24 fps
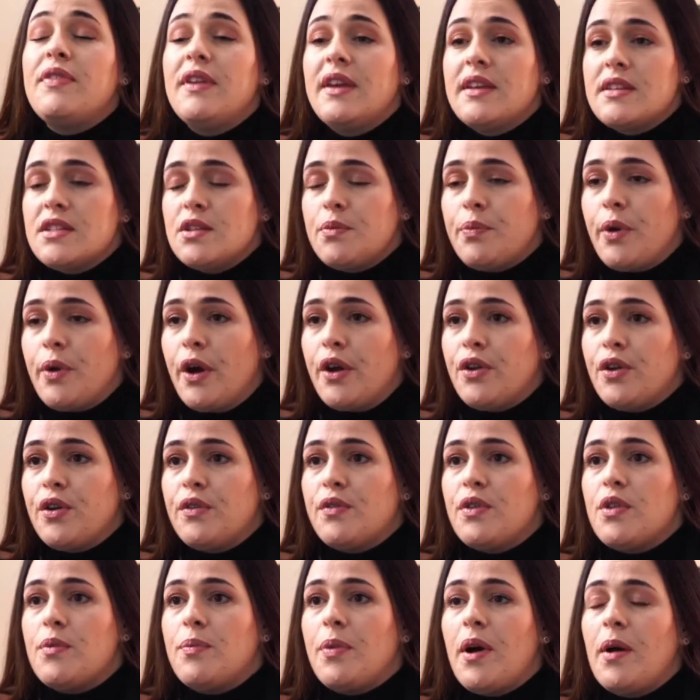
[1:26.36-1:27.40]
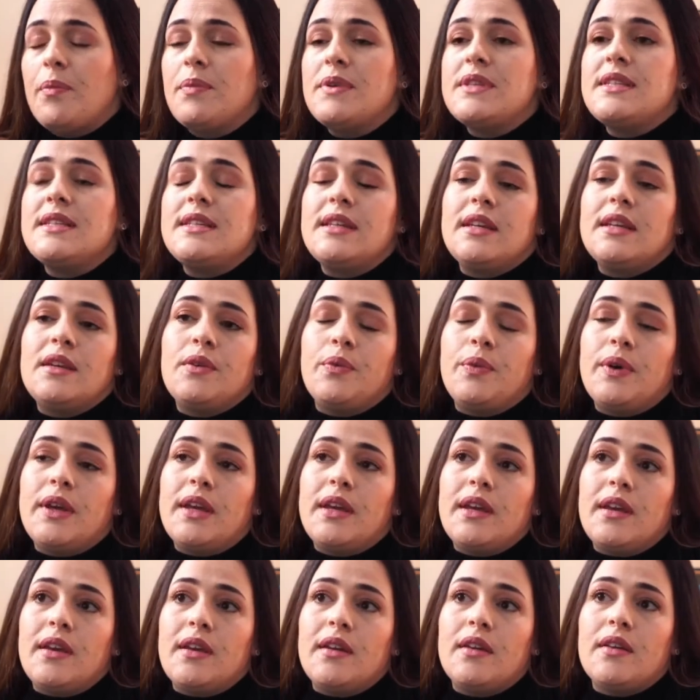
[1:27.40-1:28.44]
there is a bond over the property,
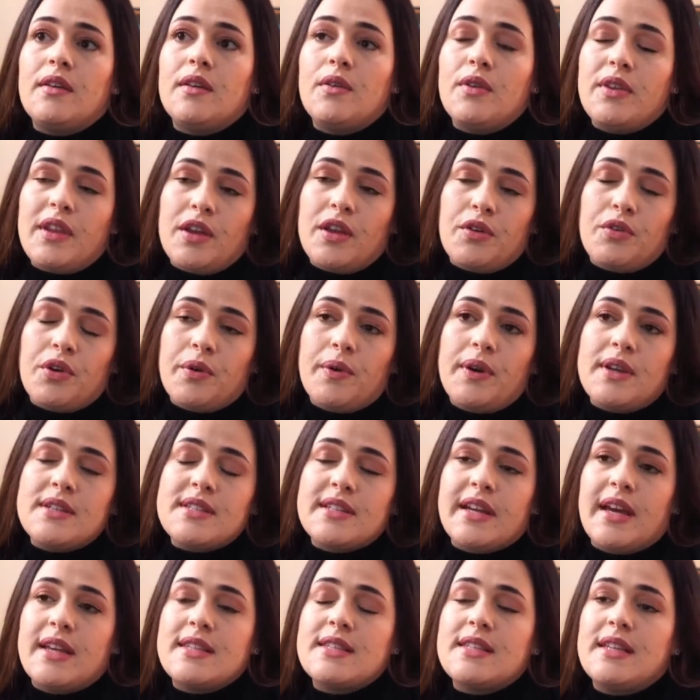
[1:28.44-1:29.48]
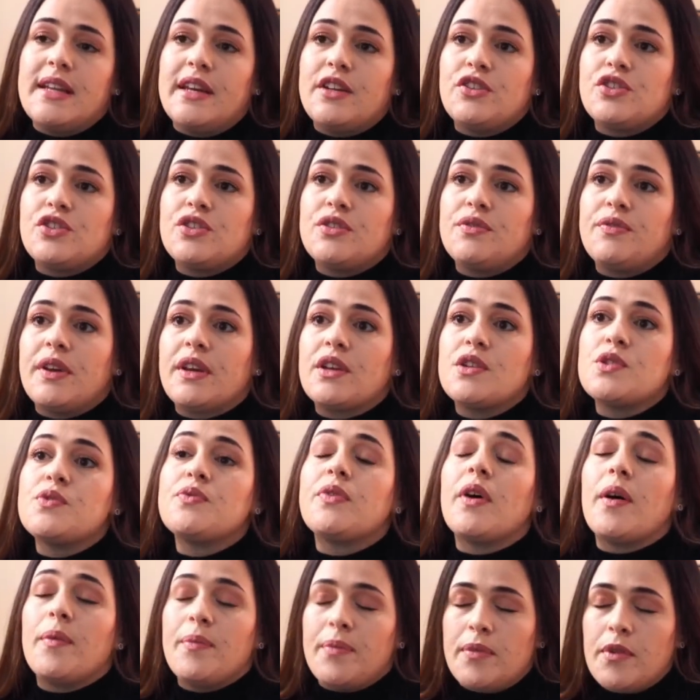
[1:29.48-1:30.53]
we then request cancellation figures
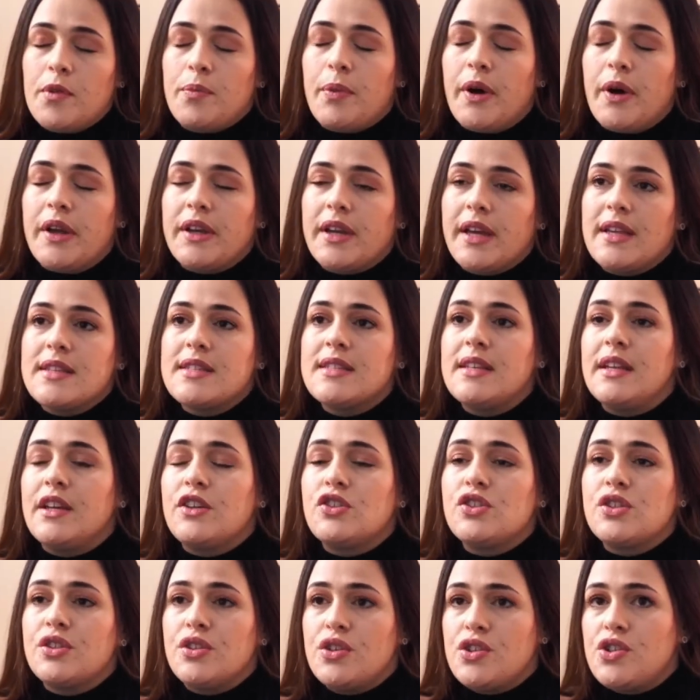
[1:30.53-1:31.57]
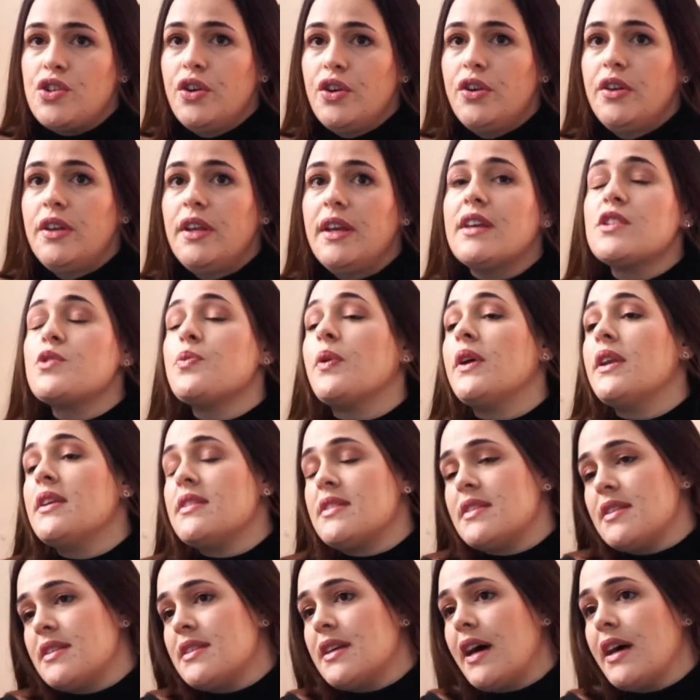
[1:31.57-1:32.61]
from the bond cancellation attorney as well
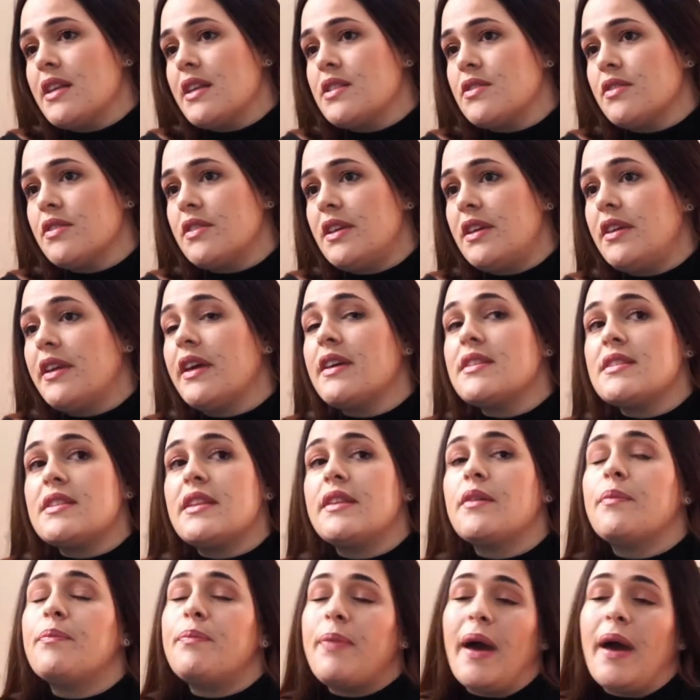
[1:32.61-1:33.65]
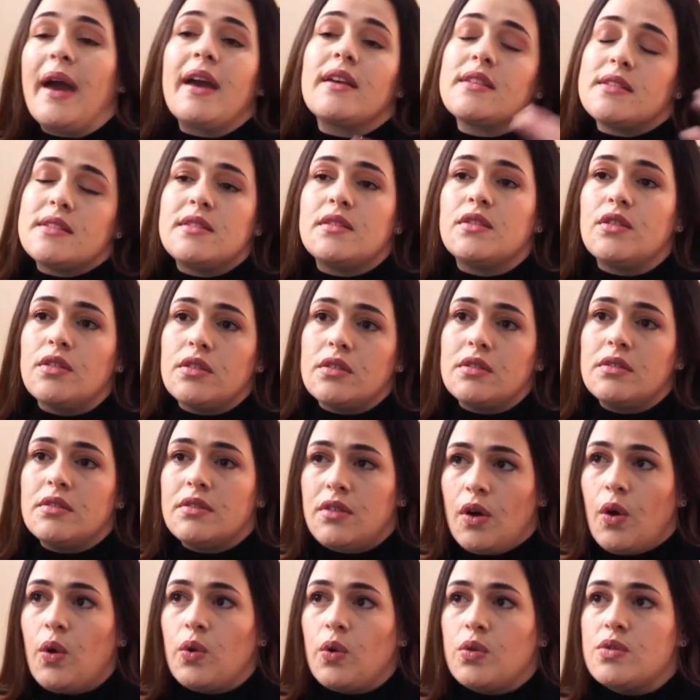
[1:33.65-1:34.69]
as the title deed, as the bank still
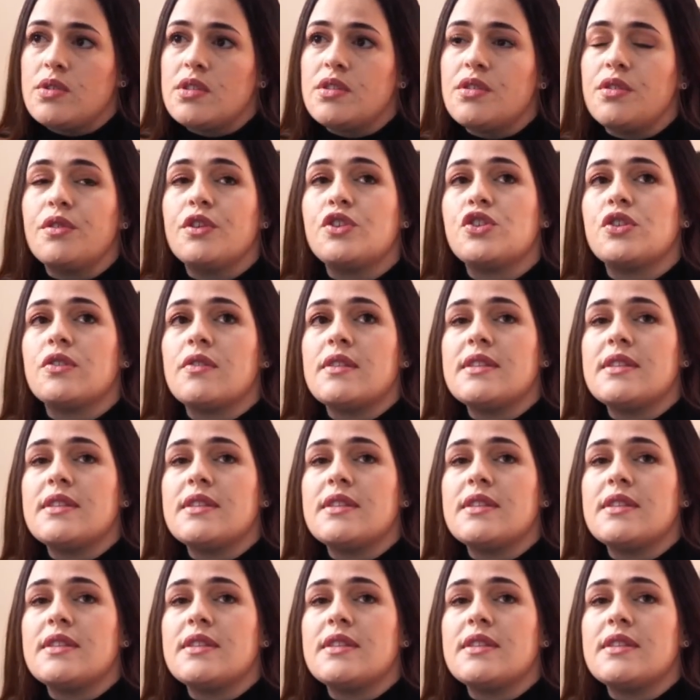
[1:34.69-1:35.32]
holds the original